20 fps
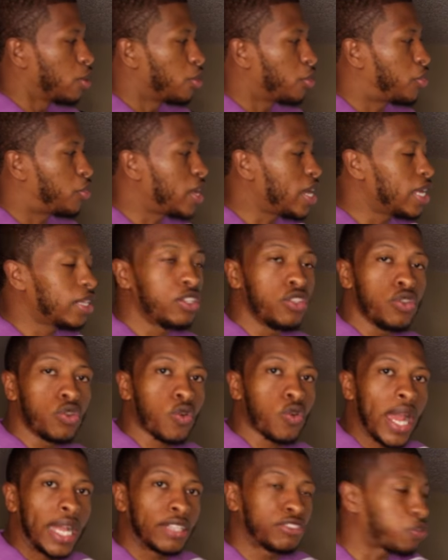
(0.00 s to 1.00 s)
Then you
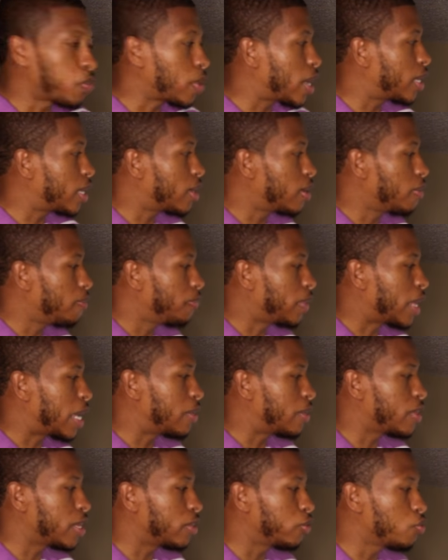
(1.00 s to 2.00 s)
graduated,
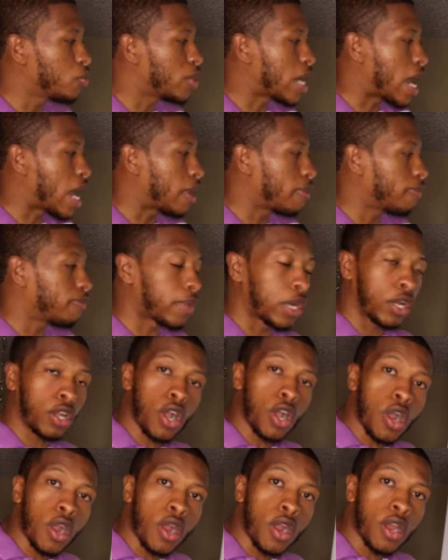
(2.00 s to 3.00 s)
and then you got a
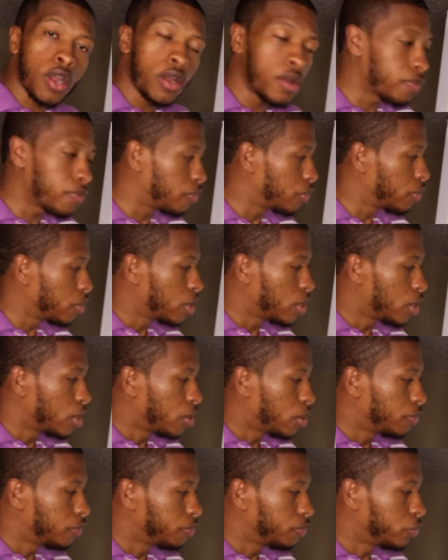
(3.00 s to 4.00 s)
car.
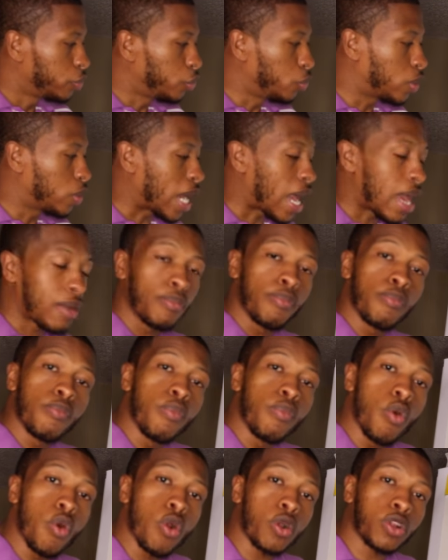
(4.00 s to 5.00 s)
You got
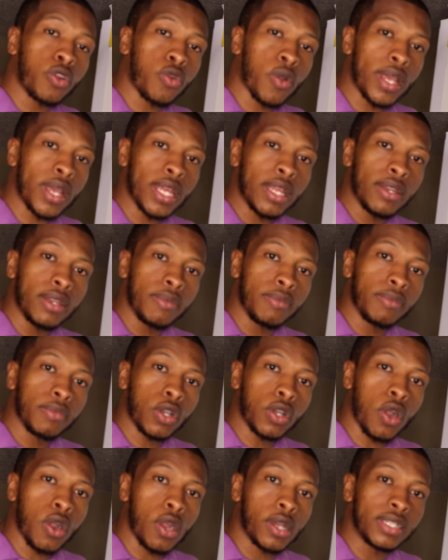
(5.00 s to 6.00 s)
more credit
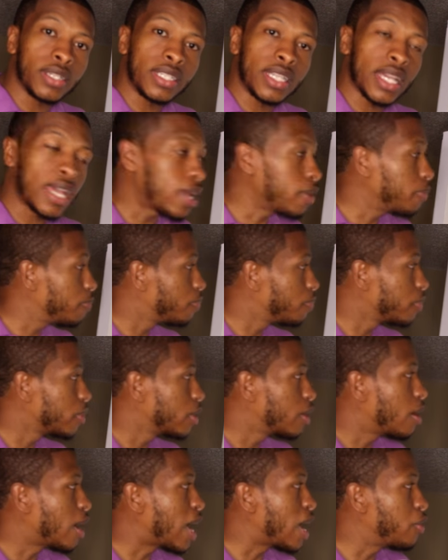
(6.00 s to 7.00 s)
card debt,
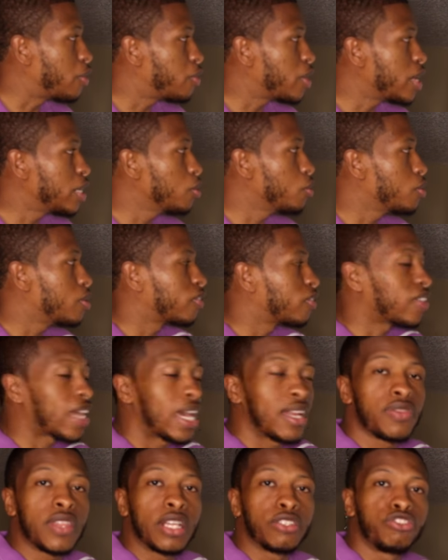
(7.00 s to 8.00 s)
and then you
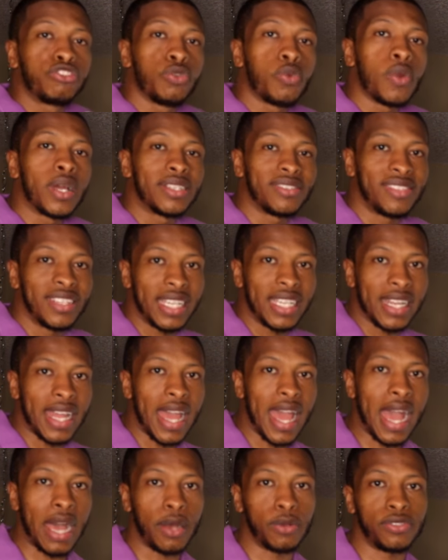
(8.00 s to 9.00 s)
decided that you wanted to get a
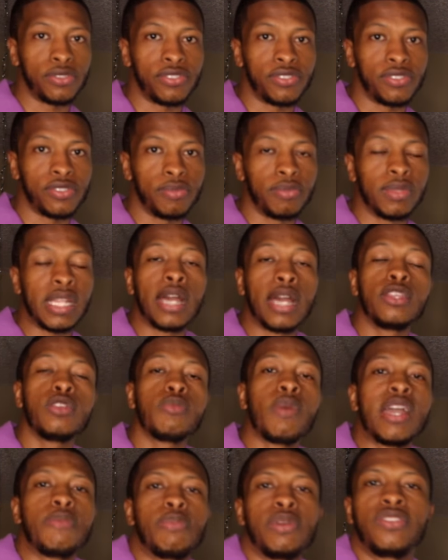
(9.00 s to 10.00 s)
house. Now, you
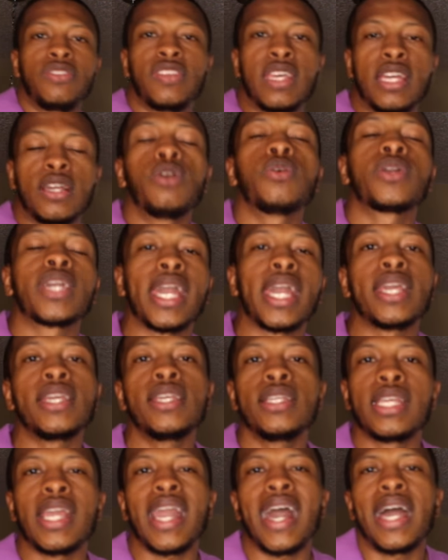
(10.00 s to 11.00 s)
might be saying, okay,
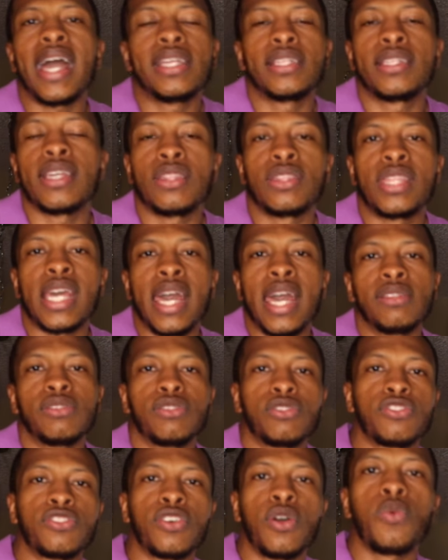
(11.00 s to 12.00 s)
yeah, I did that.
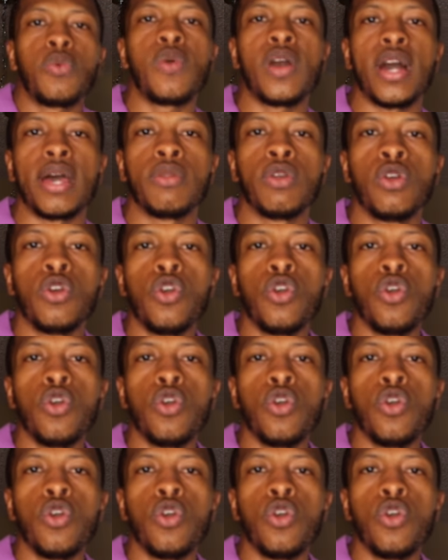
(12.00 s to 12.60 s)
So what?